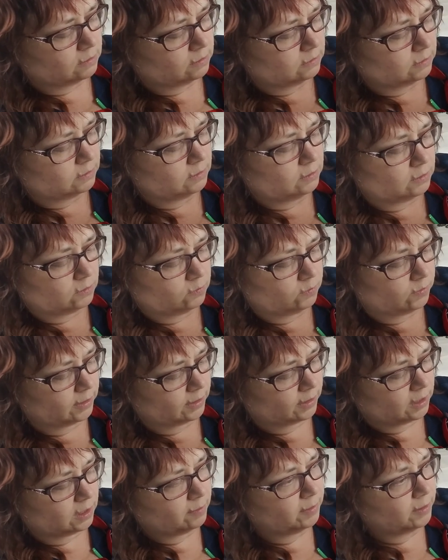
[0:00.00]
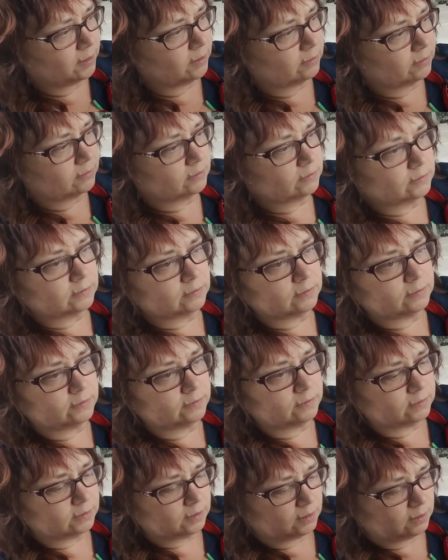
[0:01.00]
You don't want it coming,
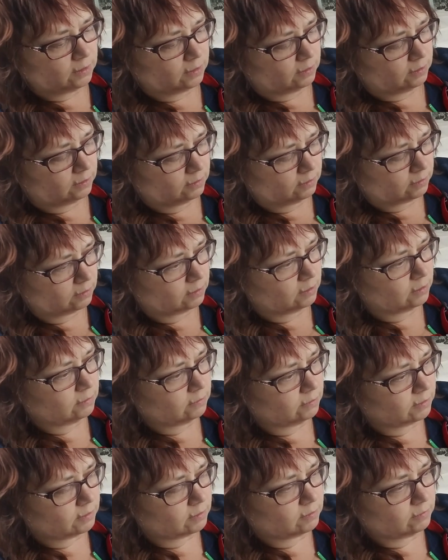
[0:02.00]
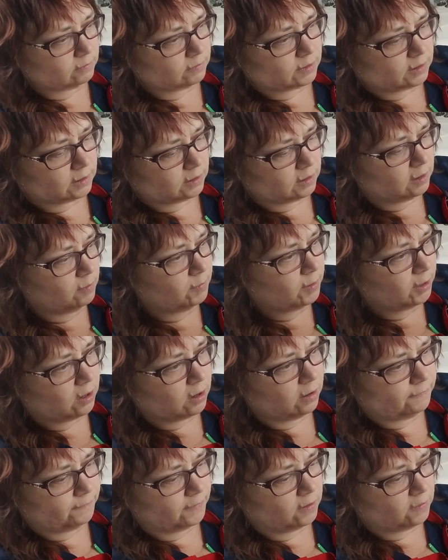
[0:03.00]
uh, coming
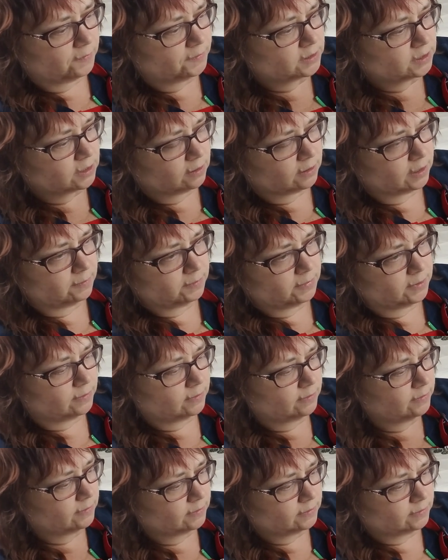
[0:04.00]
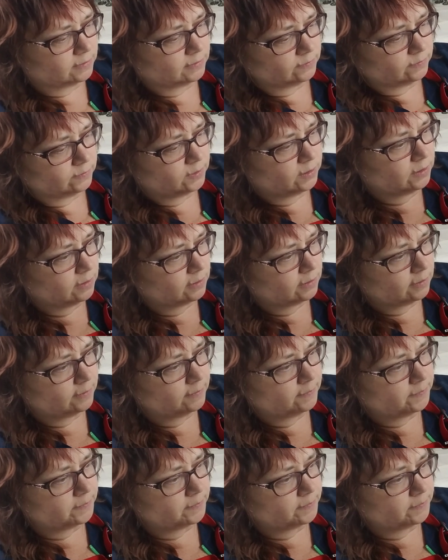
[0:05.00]
off all the time. Okay.